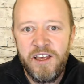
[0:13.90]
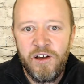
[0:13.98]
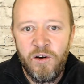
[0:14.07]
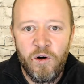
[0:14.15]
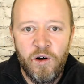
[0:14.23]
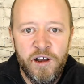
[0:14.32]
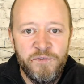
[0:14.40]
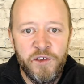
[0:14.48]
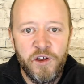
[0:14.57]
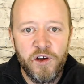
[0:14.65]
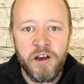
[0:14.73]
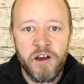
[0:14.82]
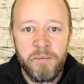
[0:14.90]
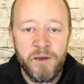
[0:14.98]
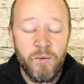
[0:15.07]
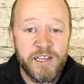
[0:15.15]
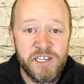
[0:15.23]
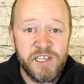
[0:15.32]
or if you're going to be
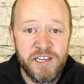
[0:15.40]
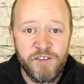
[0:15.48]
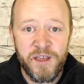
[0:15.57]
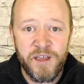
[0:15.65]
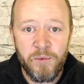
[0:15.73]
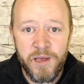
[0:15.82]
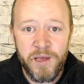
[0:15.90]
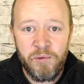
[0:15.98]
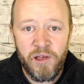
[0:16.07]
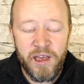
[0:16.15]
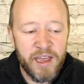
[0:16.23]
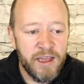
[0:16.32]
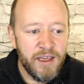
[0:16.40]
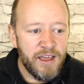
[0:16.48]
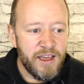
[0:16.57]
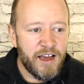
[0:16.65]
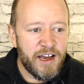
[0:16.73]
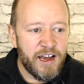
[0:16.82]
watching this via replay,
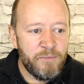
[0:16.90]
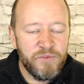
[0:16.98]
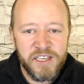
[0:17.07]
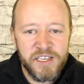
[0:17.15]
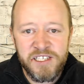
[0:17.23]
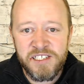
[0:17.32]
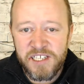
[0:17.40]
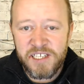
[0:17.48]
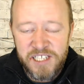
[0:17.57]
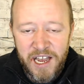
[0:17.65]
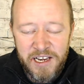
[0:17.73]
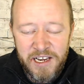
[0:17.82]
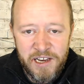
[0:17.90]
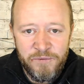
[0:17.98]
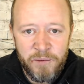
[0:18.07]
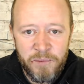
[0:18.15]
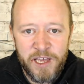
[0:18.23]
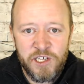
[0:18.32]
this is exciting
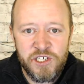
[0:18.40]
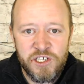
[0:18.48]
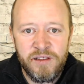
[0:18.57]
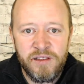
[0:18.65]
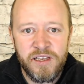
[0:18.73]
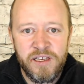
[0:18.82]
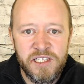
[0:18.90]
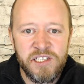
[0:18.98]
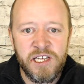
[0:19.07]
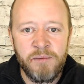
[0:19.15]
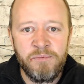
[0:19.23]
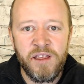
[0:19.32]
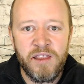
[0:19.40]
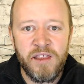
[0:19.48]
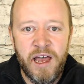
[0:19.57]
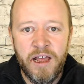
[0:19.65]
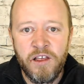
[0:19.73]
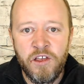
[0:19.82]
information. This is something
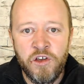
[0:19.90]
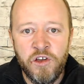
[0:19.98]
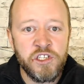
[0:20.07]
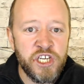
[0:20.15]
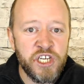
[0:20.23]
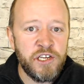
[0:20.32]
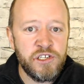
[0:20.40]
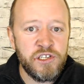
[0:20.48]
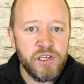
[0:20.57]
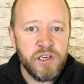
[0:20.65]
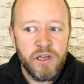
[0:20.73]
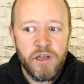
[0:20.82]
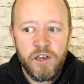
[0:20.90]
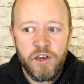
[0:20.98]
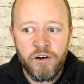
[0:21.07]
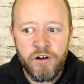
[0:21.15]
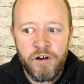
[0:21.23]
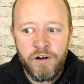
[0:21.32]
that could change
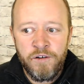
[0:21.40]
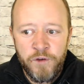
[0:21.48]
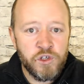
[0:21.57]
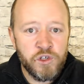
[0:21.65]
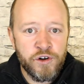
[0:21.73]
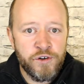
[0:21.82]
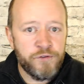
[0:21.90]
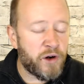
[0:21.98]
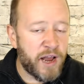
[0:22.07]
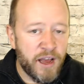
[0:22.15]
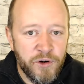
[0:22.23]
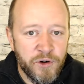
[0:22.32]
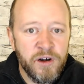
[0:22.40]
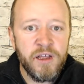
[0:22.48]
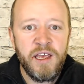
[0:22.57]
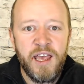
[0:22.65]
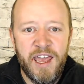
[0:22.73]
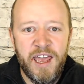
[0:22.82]
your future forever.
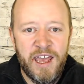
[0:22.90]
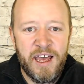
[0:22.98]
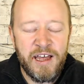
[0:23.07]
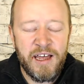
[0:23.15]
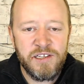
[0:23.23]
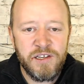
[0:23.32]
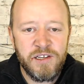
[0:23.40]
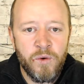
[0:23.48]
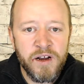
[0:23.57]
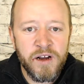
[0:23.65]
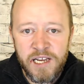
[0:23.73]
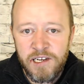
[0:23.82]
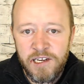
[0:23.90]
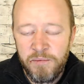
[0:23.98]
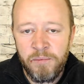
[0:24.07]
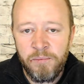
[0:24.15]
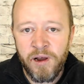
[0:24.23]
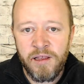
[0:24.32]
And we're excited to
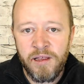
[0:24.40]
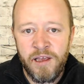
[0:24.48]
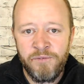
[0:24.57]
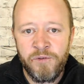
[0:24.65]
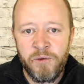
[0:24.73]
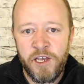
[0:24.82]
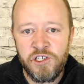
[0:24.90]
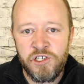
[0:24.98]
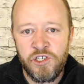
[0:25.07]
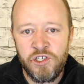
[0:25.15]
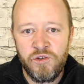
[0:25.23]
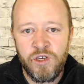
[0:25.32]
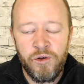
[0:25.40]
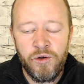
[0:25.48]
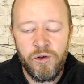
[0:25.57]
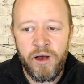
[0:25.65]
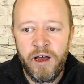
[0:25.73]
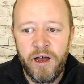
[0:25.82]
be bringing the information to
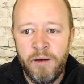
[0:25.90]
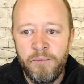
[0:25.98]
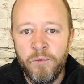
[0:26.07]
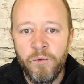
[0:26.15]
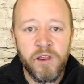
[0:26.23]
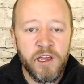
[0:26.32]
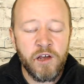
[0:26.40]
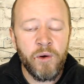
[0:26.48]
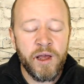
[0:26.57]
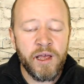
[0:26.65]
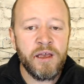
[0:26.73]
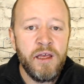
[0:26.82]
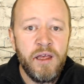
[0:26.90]
you really quick.